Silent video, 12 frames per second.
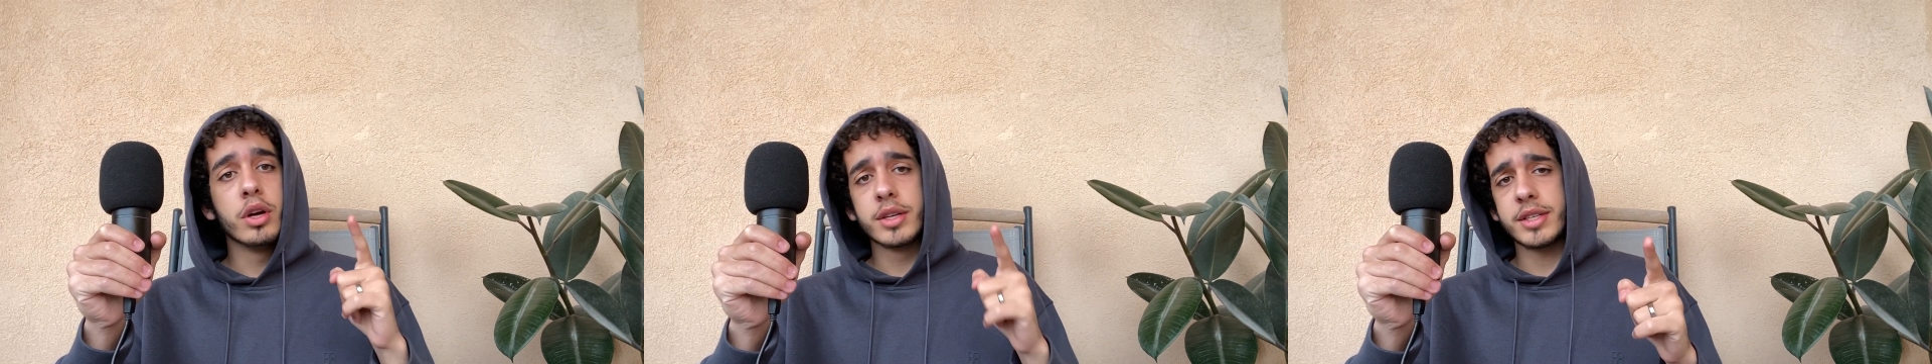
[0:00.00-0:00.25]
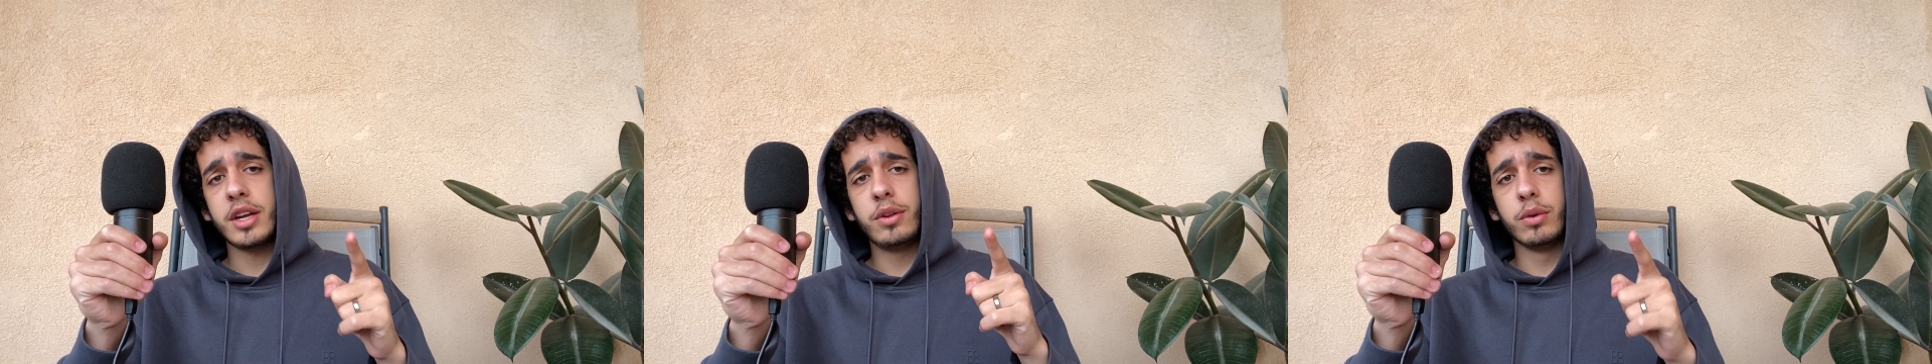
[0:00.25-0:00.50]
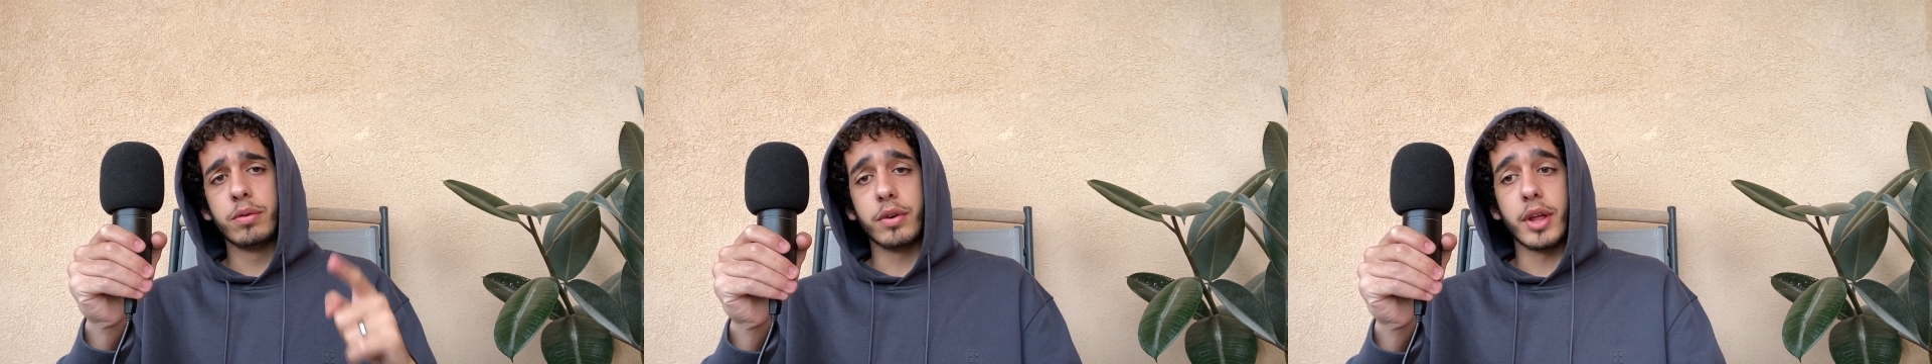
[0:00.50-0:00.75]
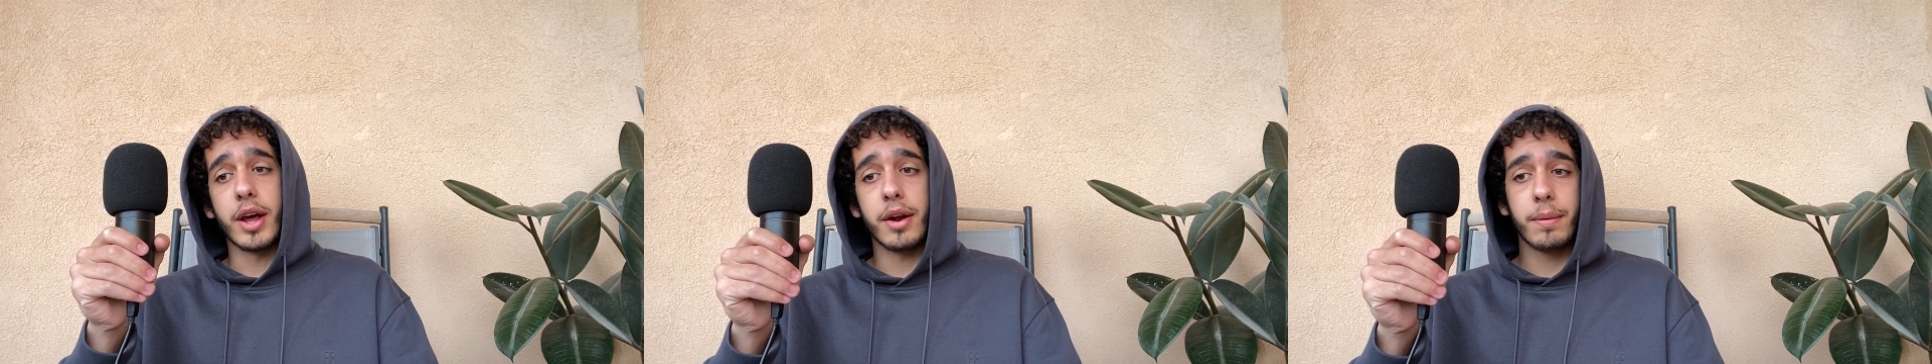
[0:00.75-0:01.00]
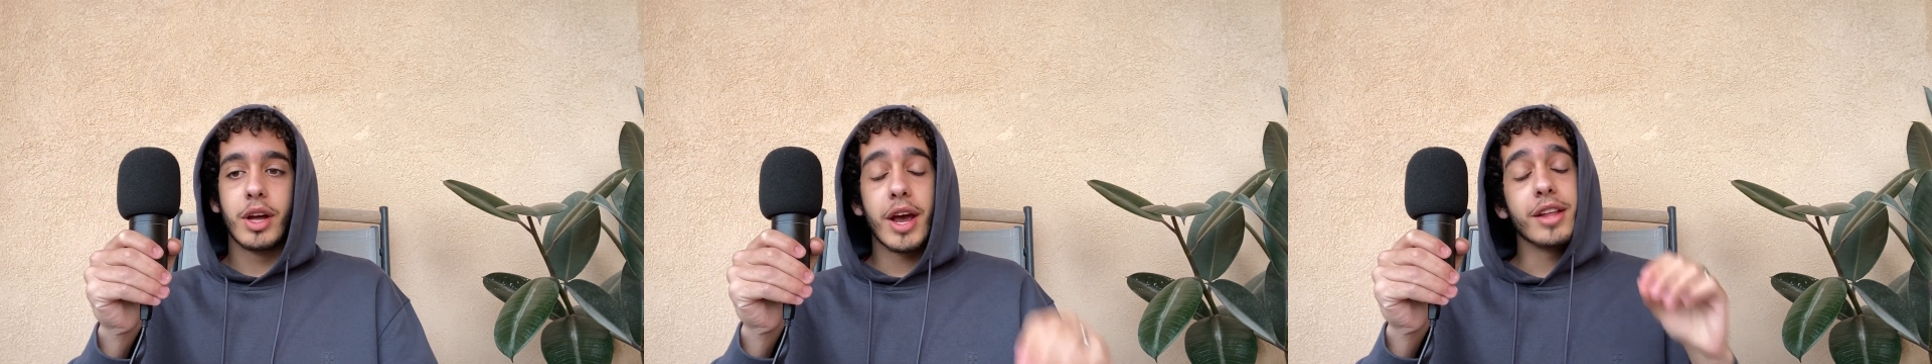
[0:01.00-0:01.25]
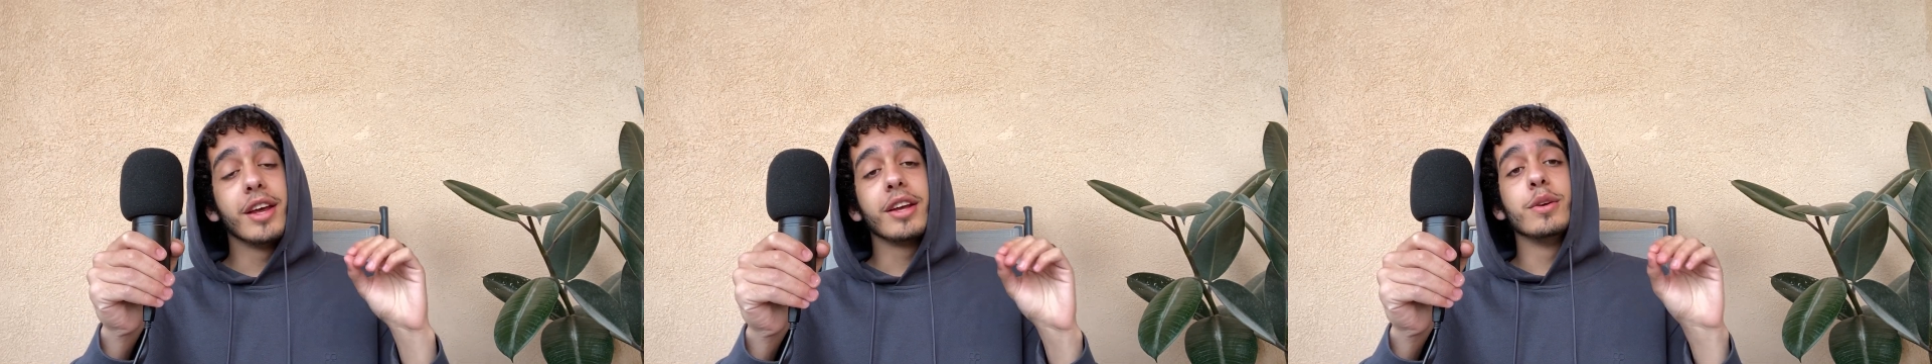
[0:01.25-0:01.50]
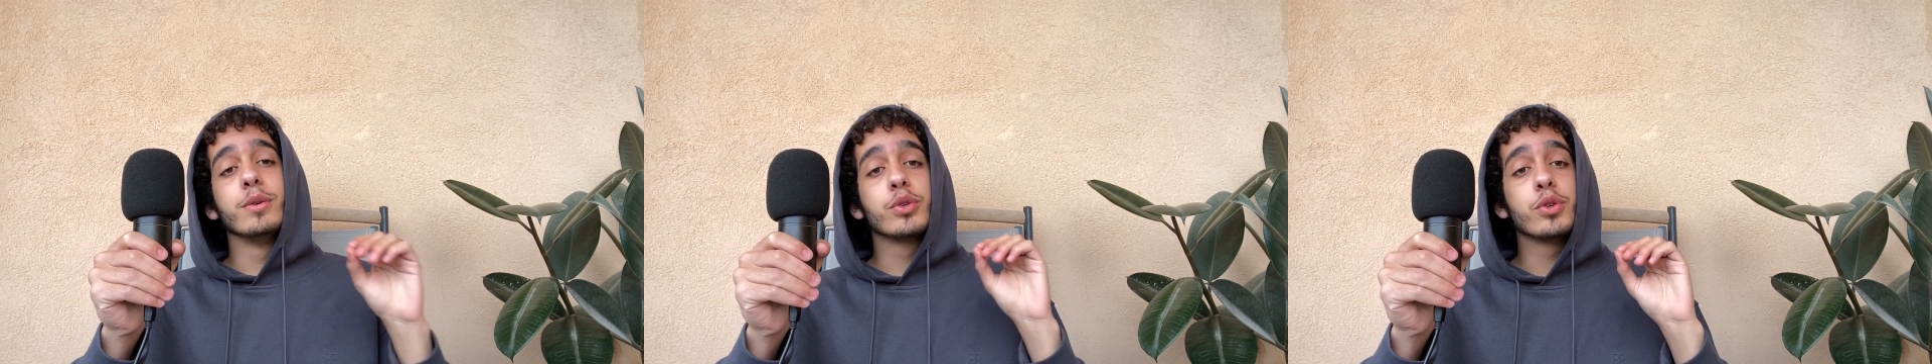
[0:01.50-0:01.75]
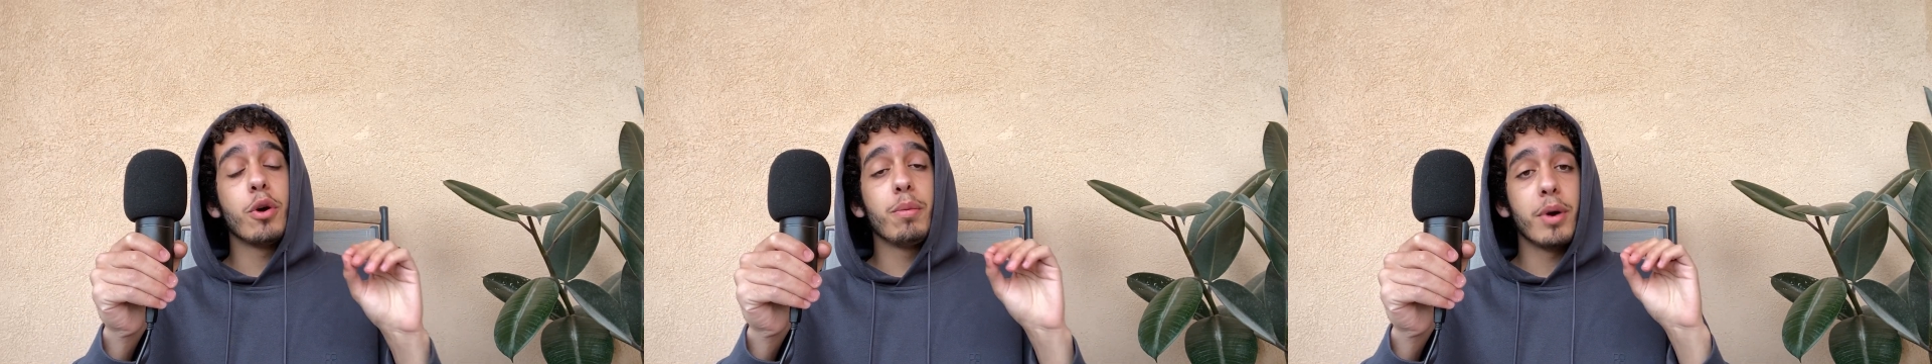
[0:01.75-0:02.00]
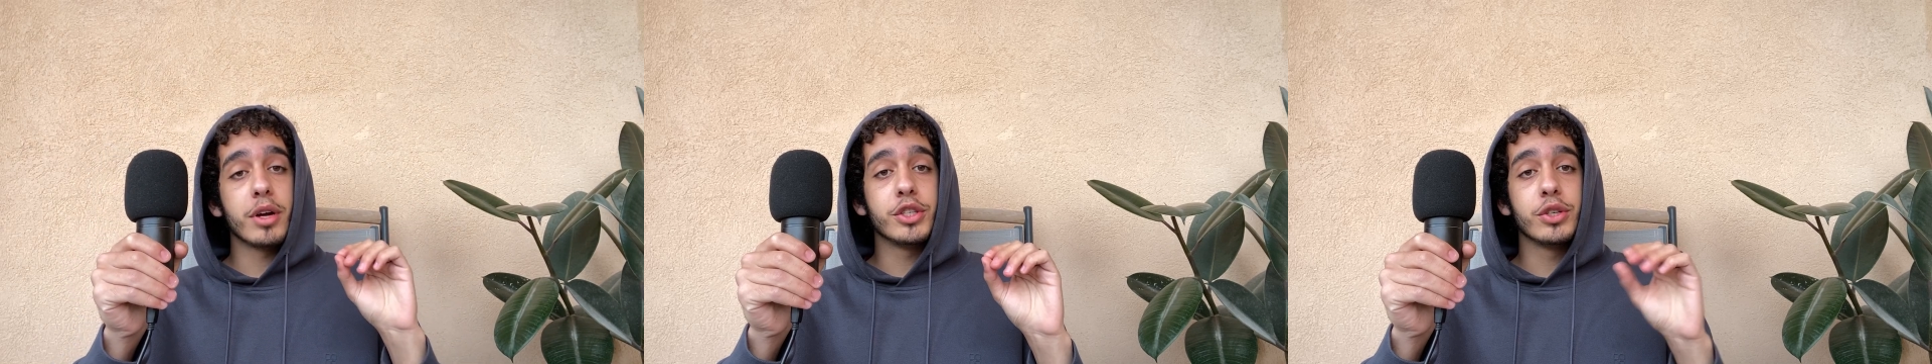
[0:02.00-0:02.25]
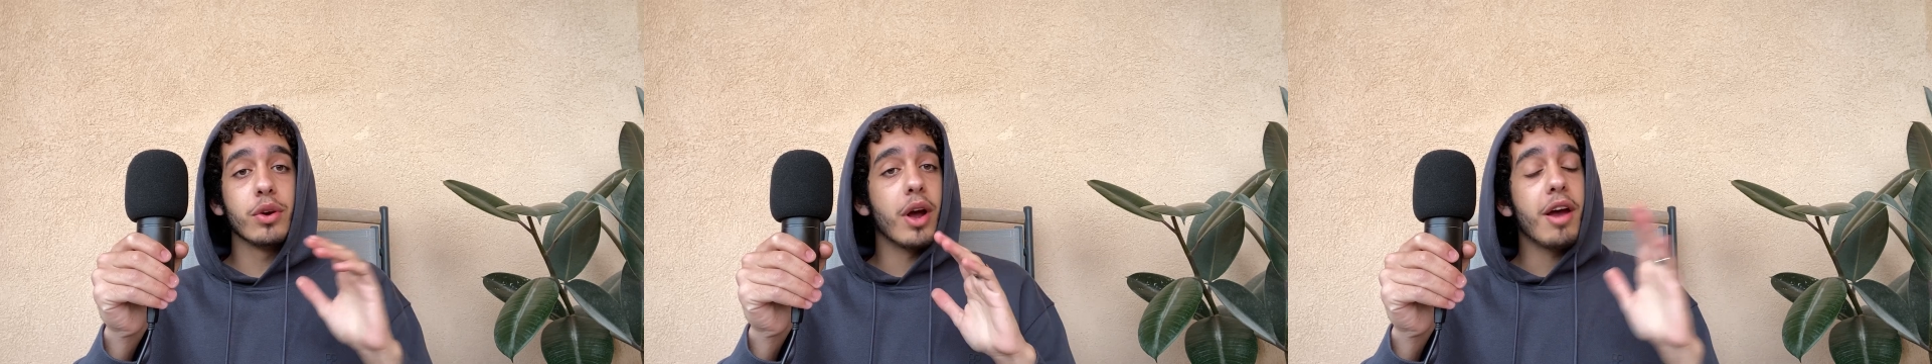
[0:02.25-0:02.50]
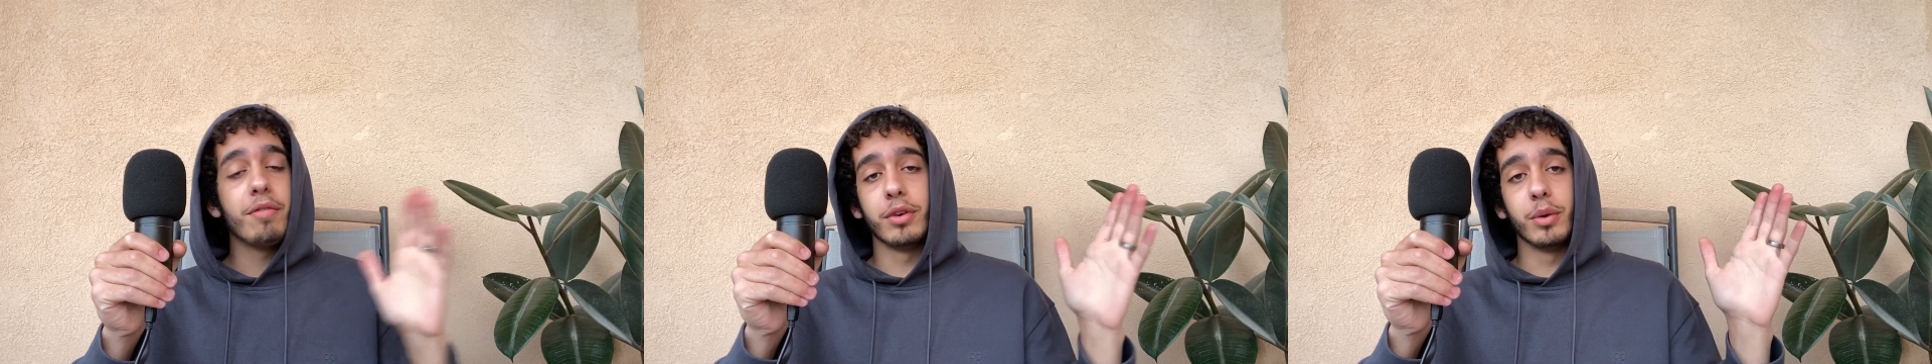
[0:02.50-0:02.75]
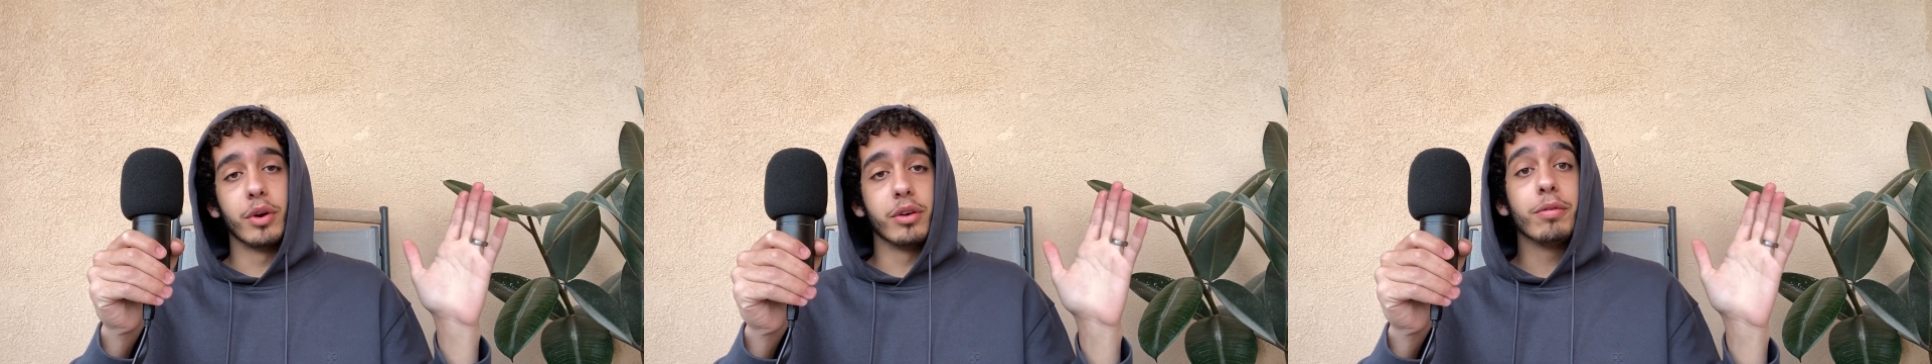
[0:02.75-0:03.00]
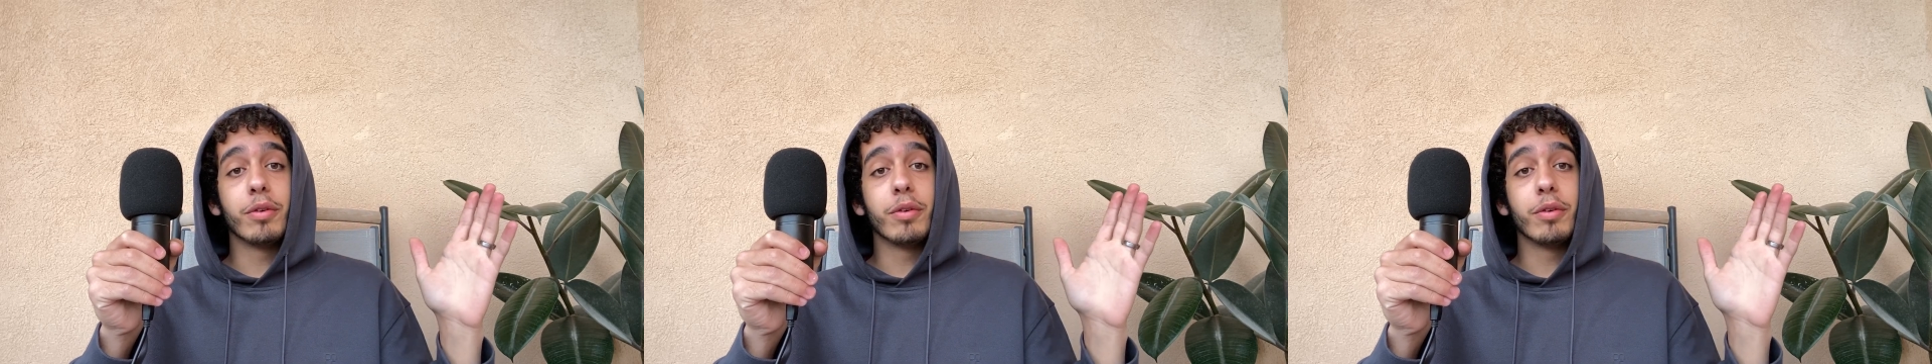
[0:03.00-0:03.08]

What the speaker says: Stay tuned for that. And thank you so much to everyone